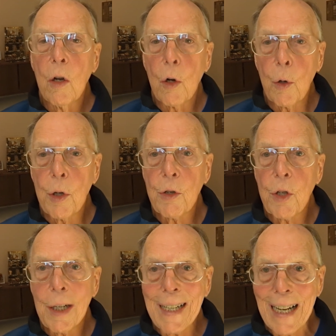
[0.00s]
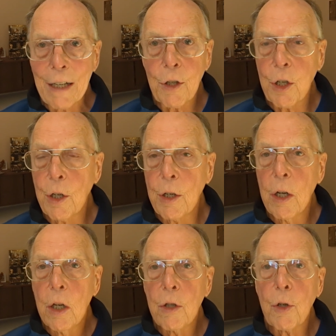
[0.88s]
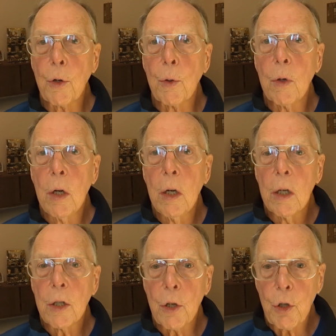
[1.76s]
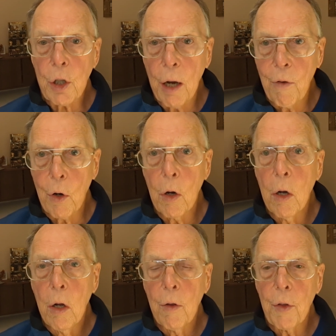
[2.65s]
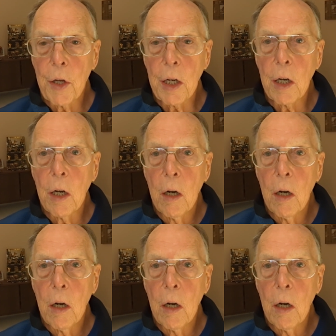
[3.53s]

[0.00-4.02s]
who is destined to discover the